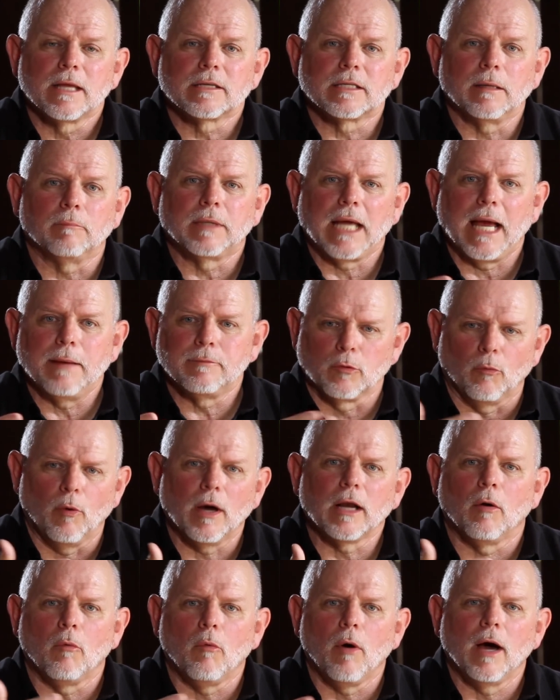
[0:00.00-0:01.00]
sometimes a
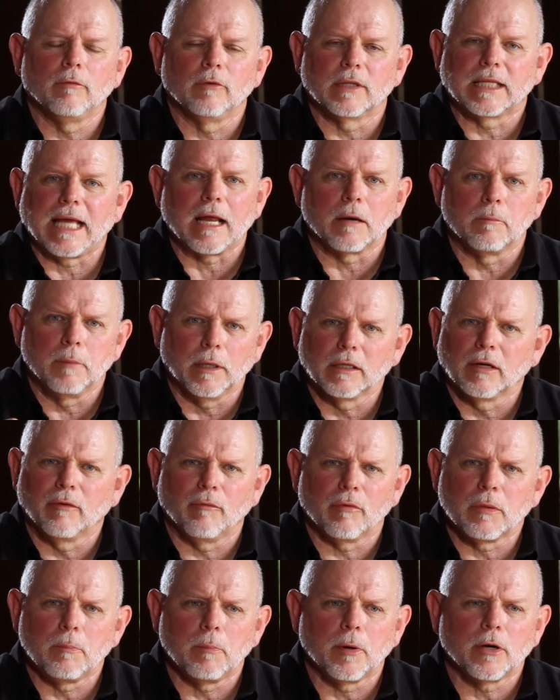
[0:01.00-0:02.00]
one-on-one with accountability
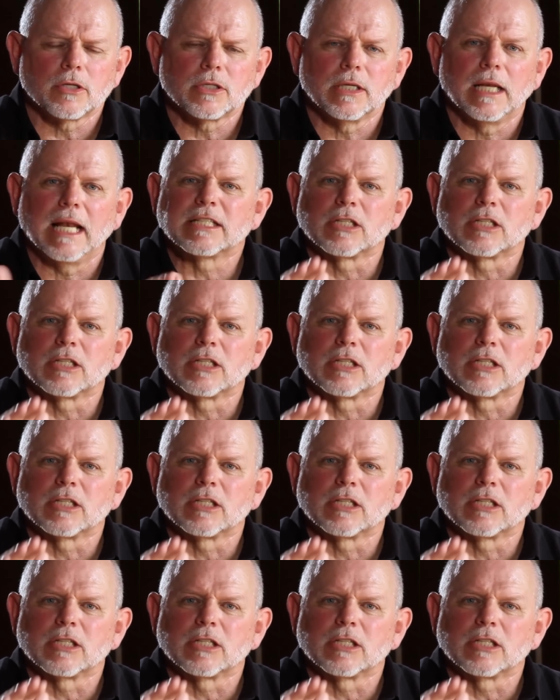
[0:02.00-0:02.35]
with the person,